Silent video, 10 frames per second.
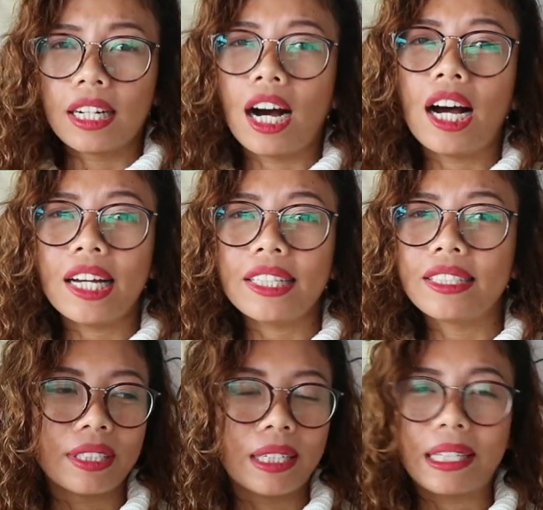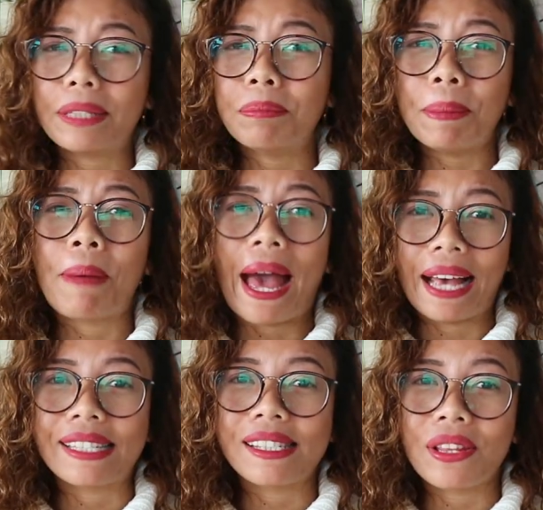God let me
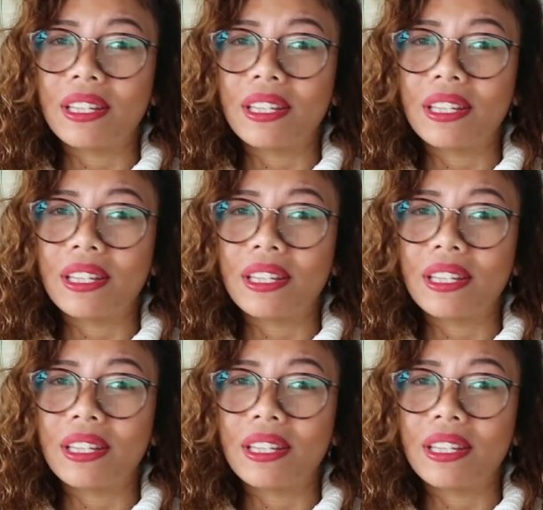pass